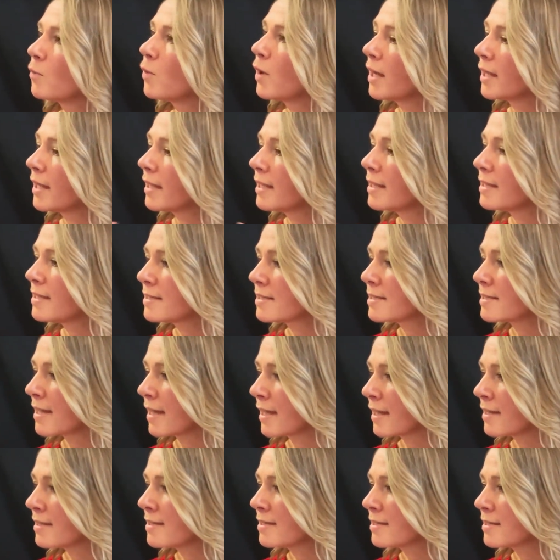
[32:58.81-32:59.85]
what he
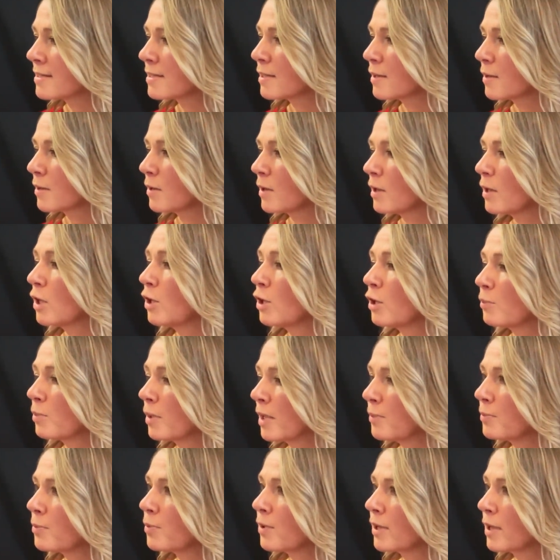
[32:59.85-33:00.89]
says, you know,
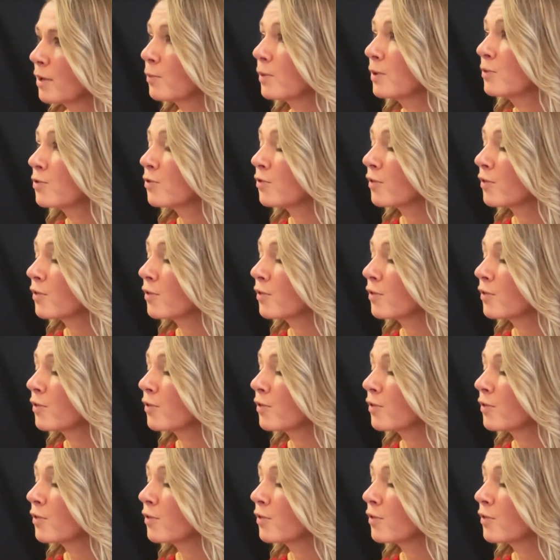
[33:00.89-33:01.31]
people it